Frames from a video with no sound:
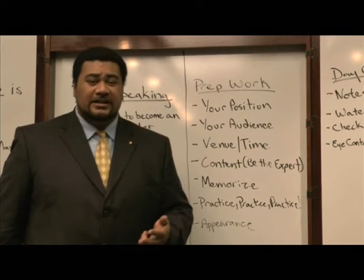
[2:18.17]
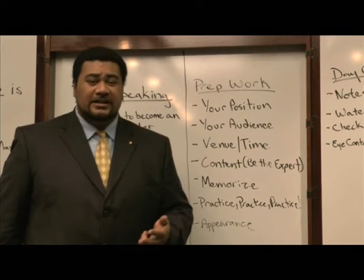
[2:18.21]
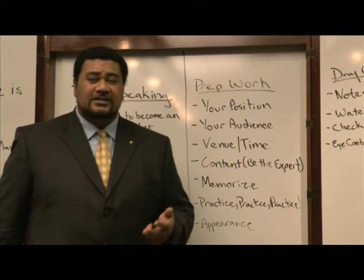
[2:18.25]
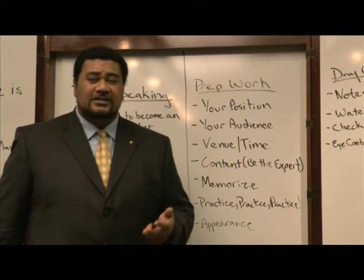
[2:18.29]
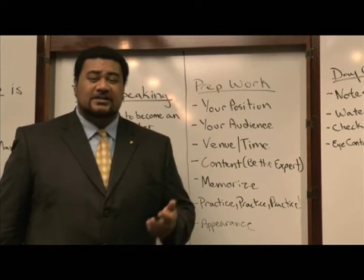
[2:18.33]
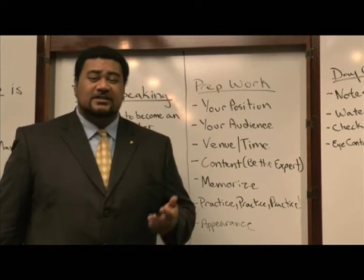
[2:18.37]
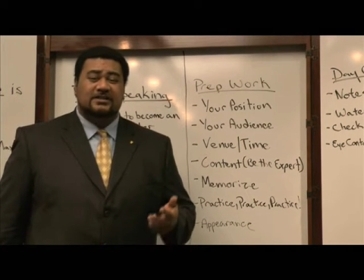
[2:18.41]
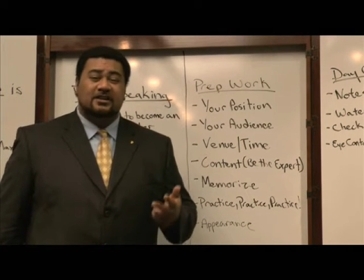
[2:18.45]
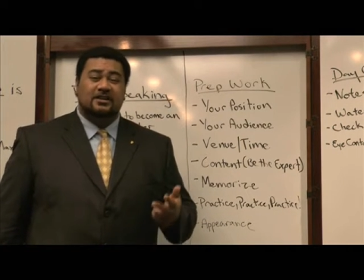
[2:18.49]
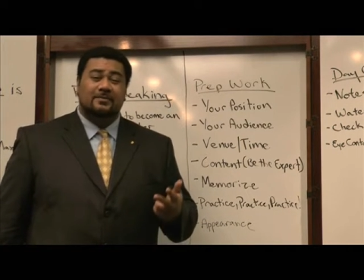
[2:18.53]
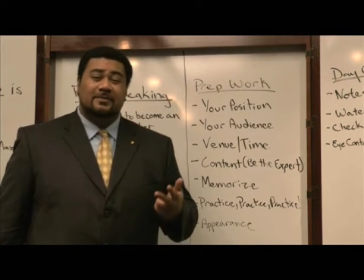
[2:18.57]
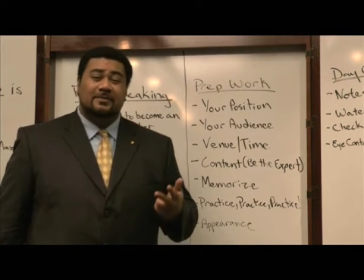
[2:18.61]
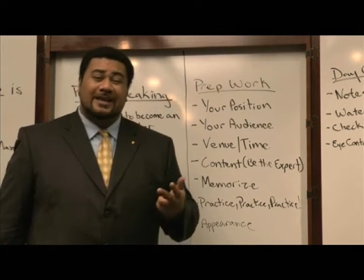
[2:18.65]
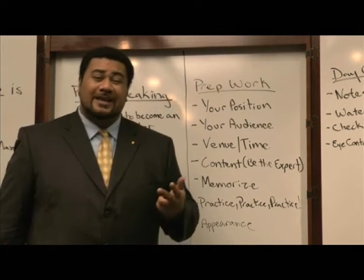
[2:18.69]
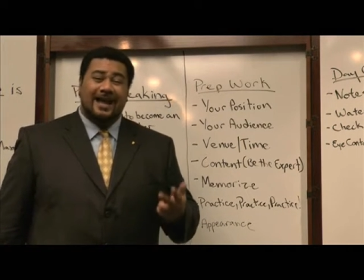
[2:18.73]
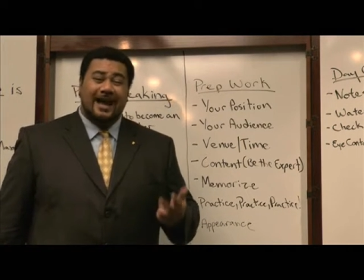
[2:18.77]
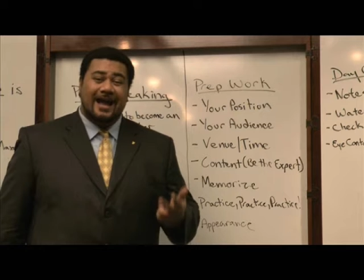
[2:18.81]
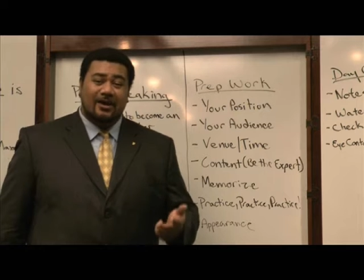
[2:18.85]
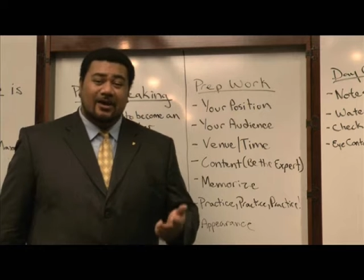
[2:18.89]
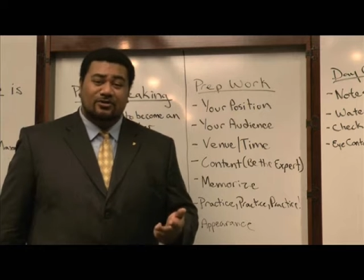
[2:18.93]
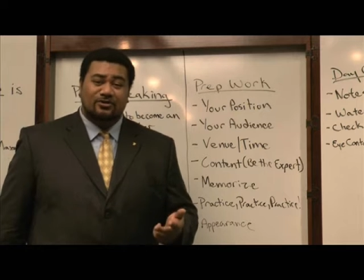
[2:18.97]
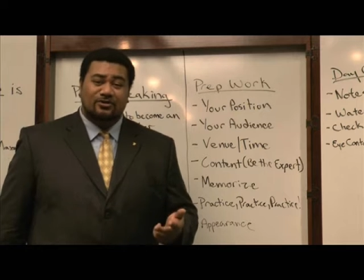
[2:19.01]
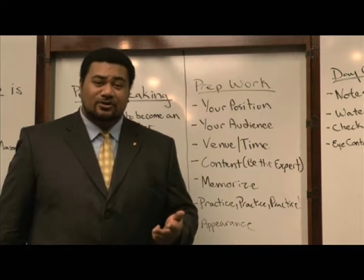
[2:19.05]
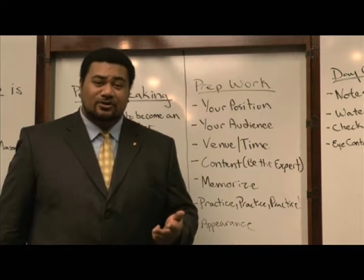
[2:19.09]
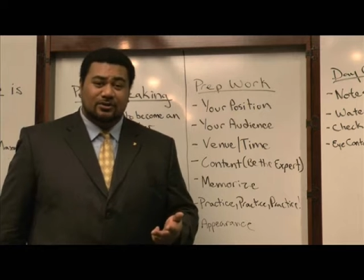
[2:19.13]
Is it going to be
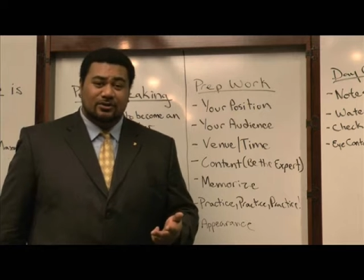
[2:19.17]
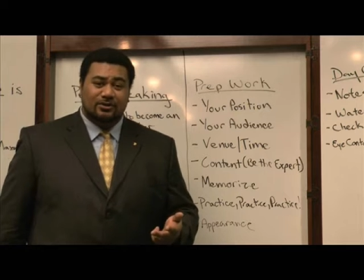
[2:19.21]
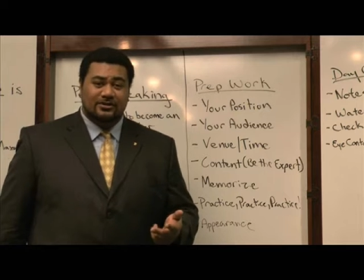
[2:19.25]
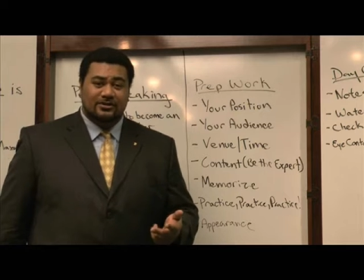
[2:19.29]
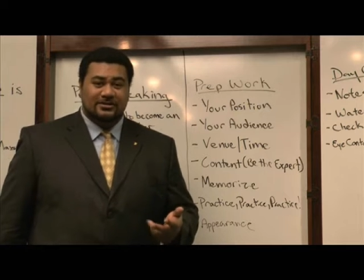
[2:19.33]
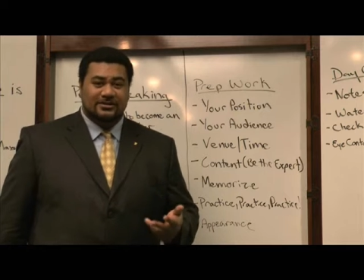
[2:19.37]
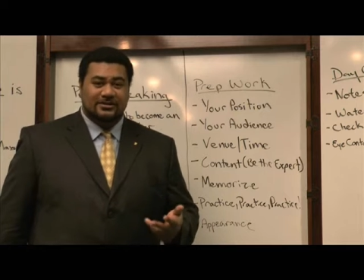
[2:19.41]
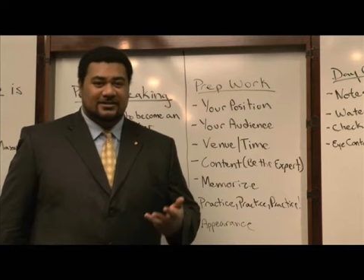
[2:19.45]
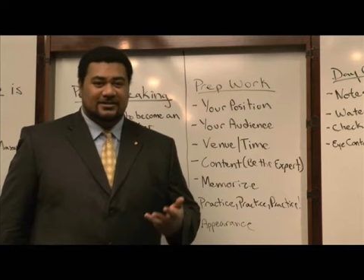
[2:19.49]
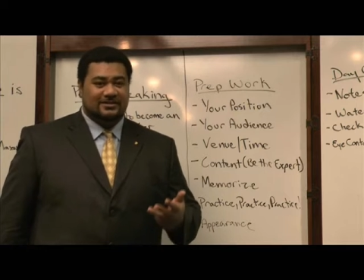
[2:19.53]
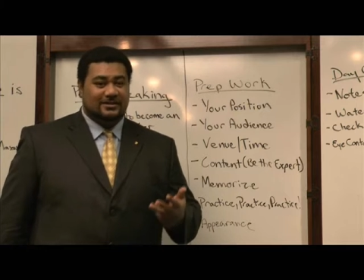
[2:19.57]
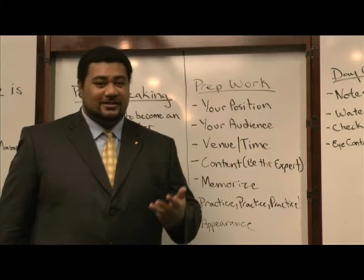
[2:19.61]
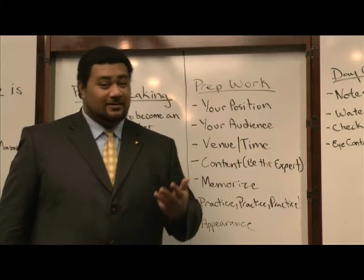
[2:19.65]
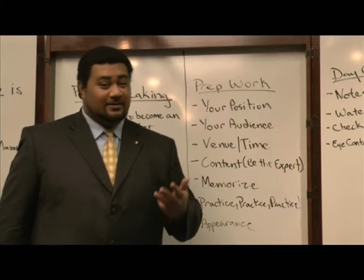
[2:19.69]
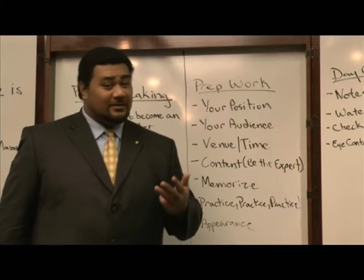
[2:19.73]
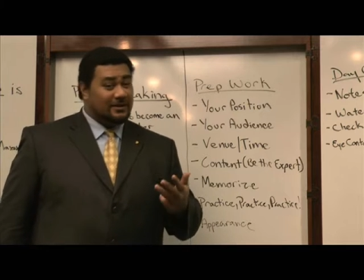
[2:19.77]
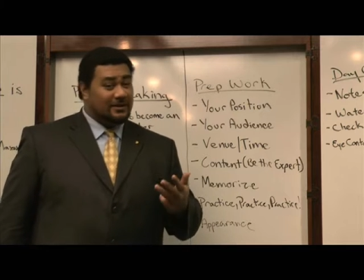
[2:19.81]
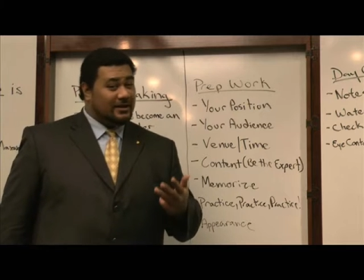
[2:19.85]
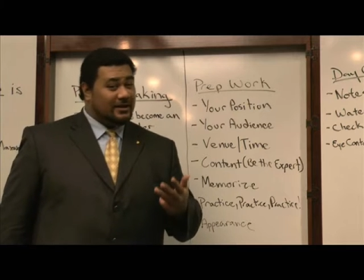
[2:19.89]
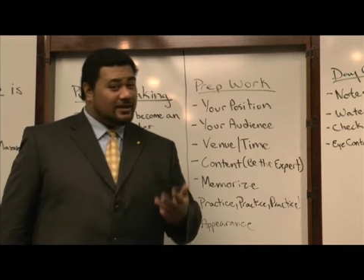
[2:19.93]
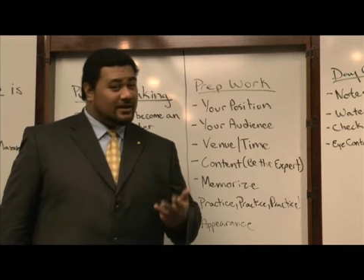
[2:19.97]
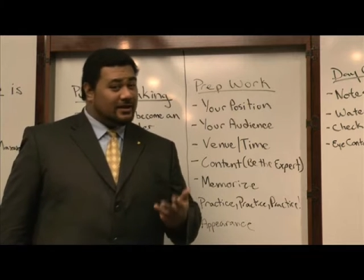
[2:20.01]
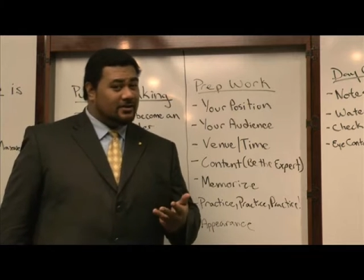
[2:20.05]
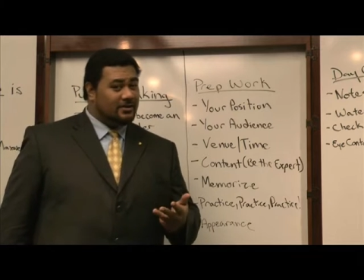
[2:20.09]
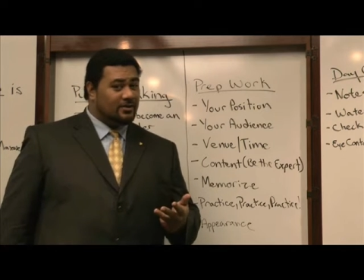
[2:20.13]
outdoors? Is it going
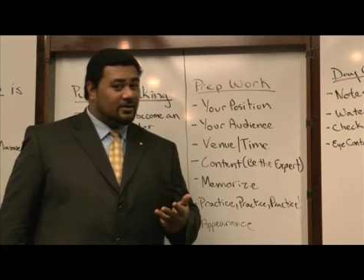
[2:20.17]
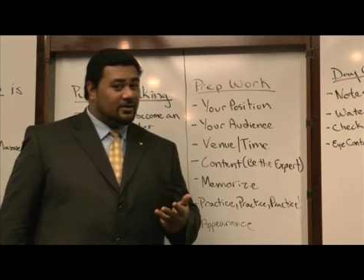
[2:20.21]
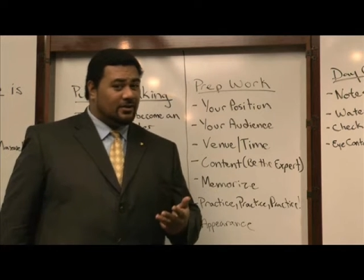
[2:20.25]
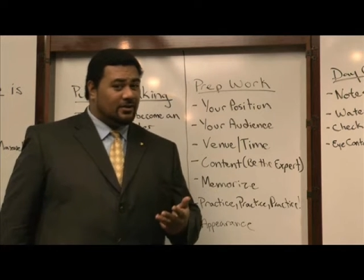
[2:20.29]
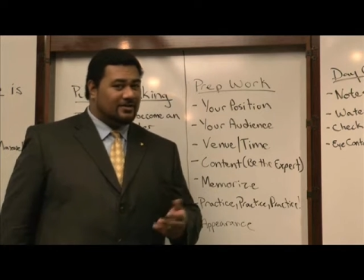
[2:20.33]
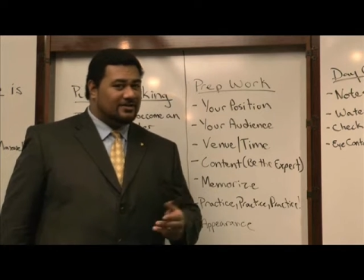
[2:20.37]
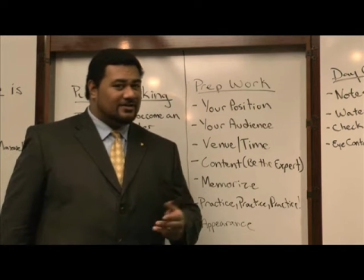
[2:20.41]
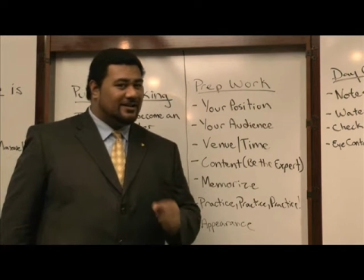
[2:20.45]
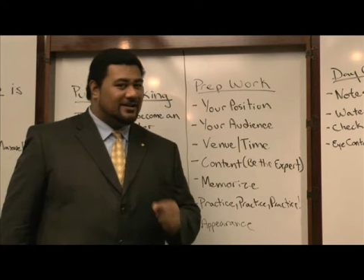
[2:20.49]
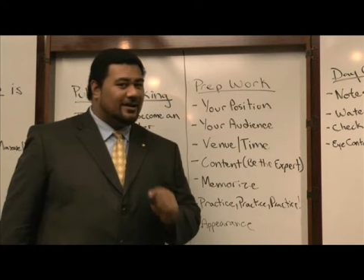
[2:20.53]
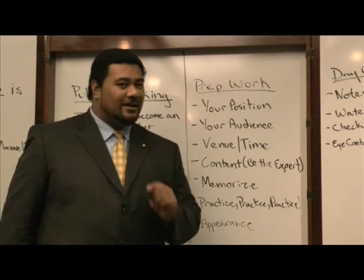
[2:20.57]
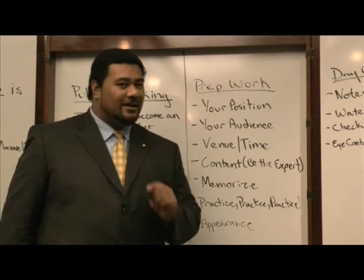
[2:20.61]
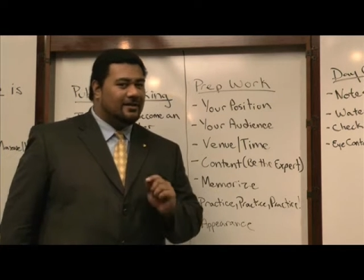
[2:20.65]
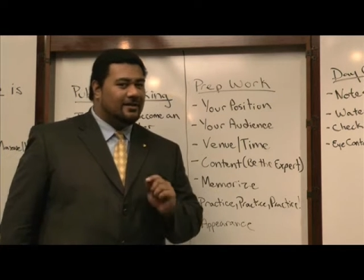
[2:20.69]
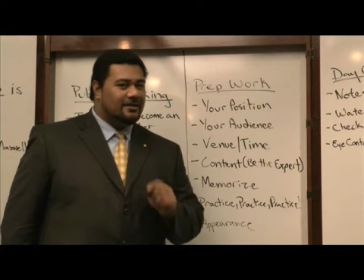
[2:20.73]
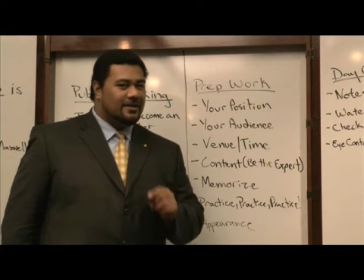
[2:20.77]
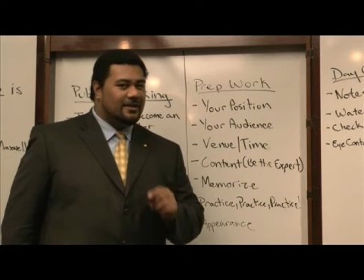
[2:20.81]
to be indoors?